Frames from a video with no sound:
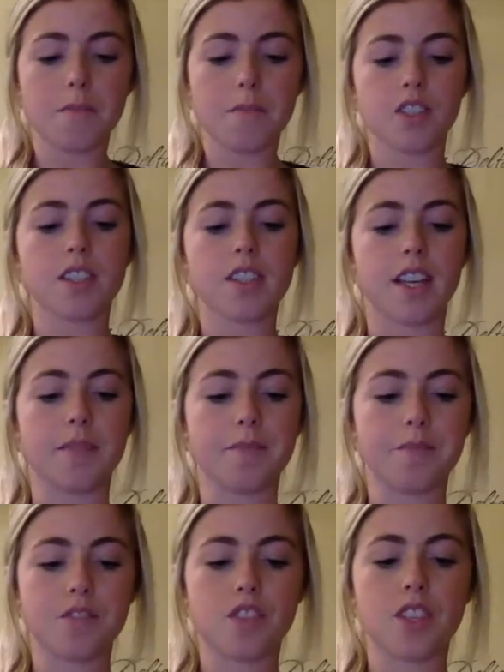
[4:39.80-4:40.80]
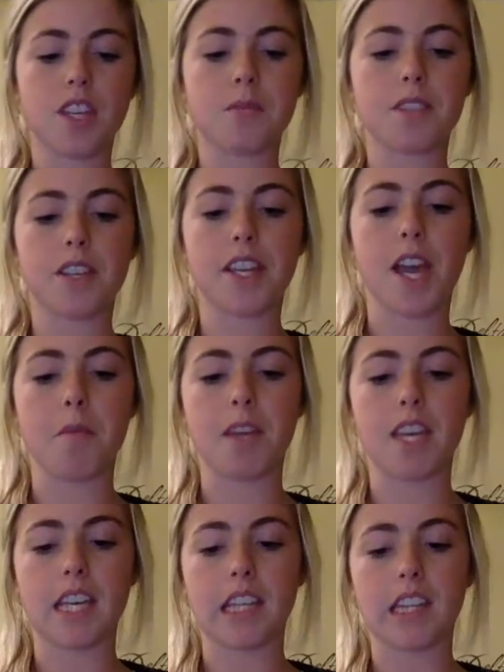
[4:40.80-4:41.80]
She said, "She kept staring at
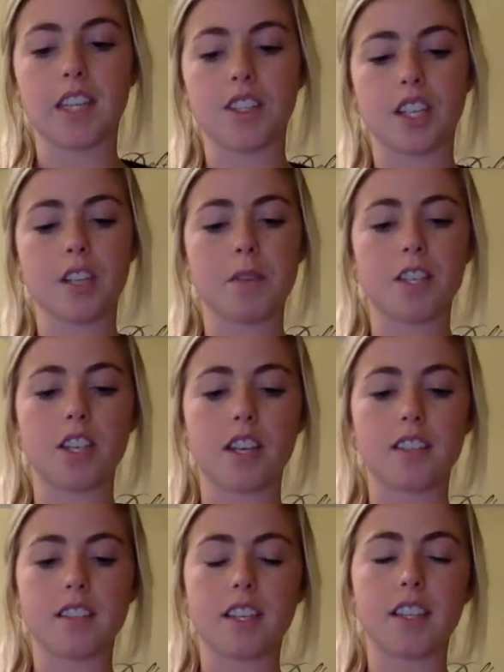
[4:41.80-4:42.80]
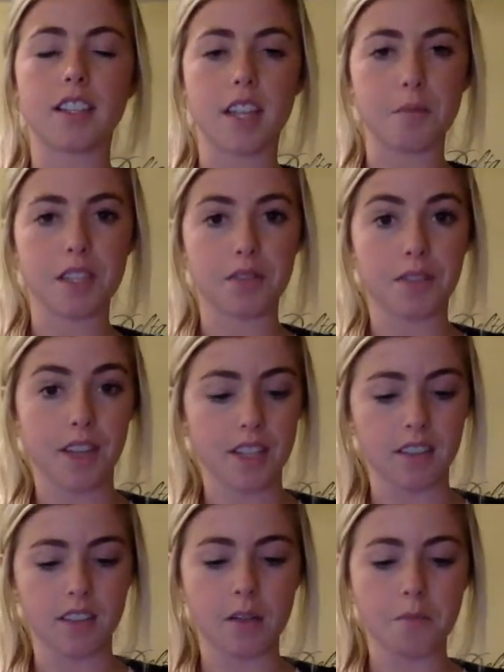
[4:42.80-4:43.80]
me and lunging into my chest. It led me to find
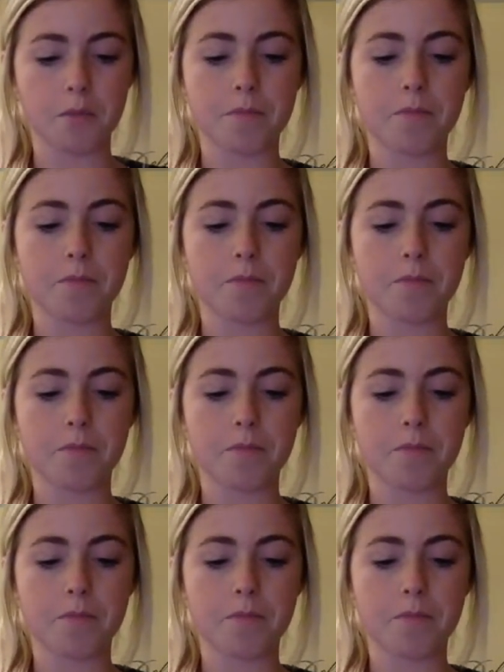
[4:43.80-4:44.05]
a lump.